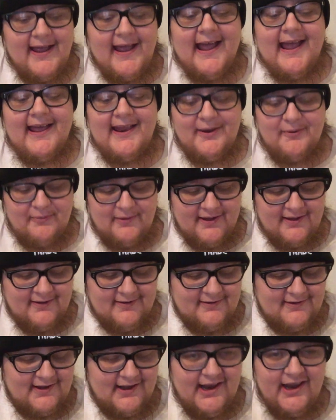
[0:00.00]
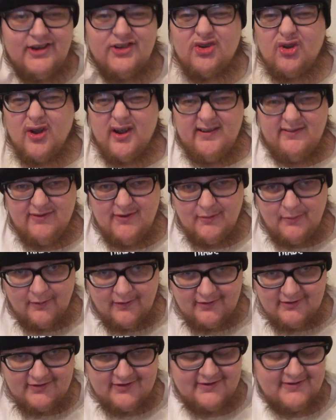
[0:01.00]
Anyway, enjoy if you
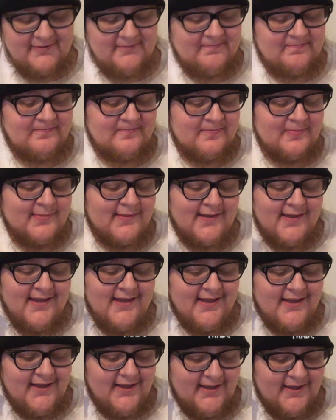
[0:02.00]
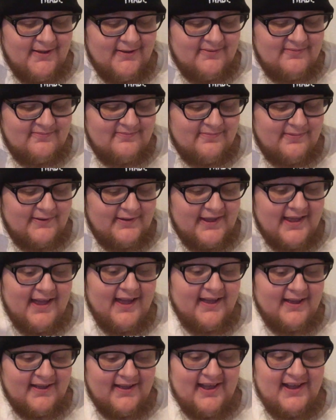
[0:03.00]
want to. Um, but
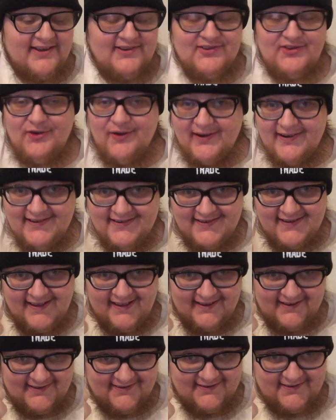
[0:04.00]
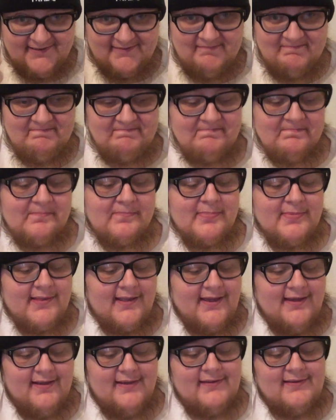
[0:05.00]
yeah, at joint sixth
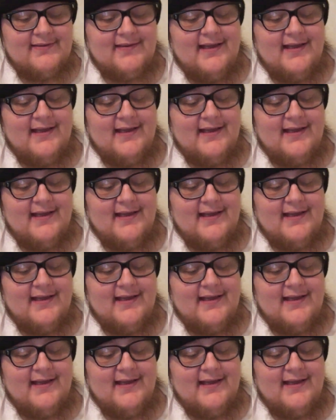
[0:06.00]
is